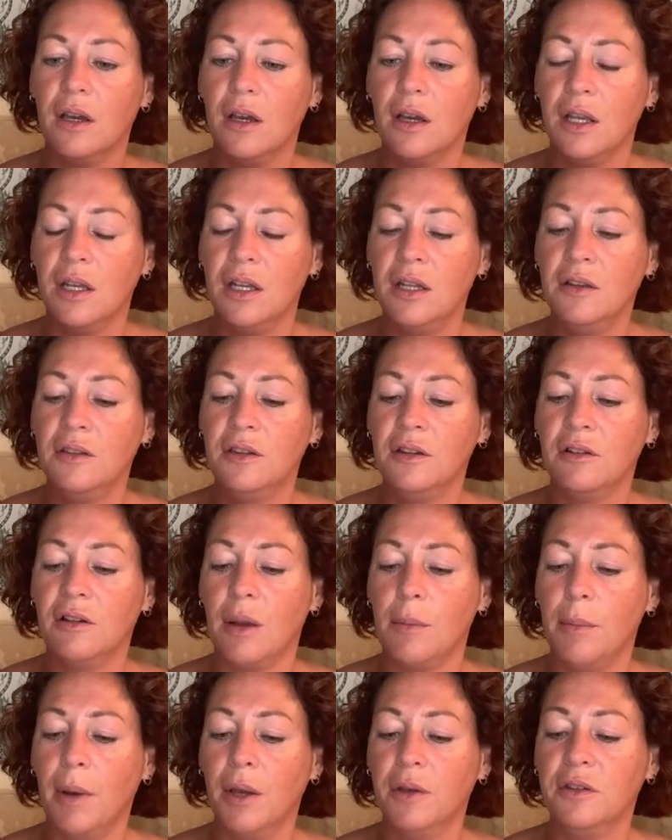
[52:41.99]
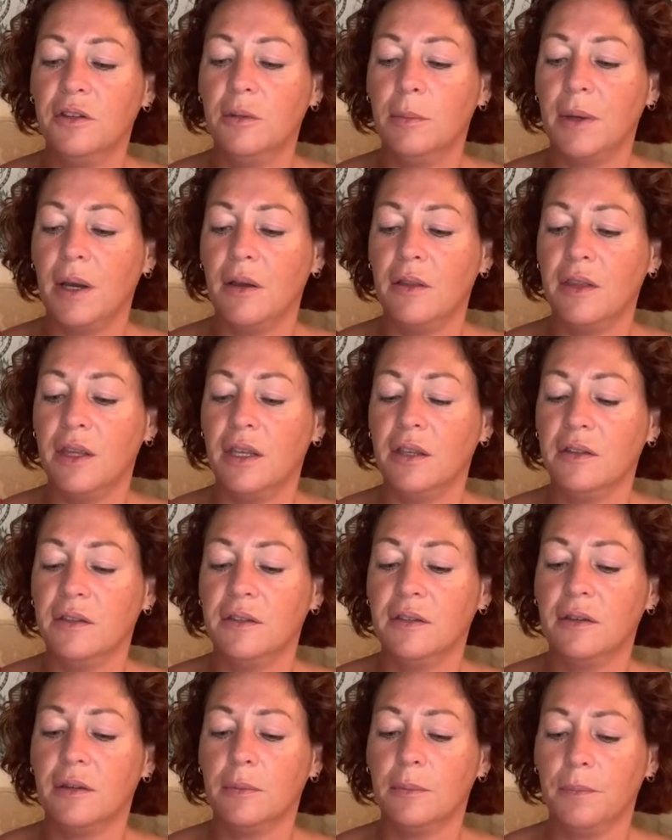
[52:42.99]
Instagram post about
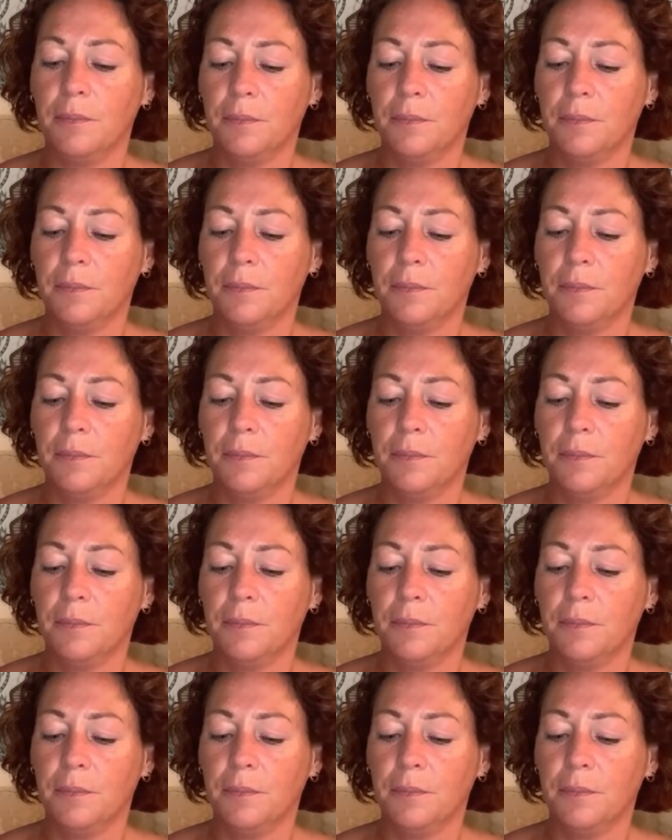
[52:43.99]
this,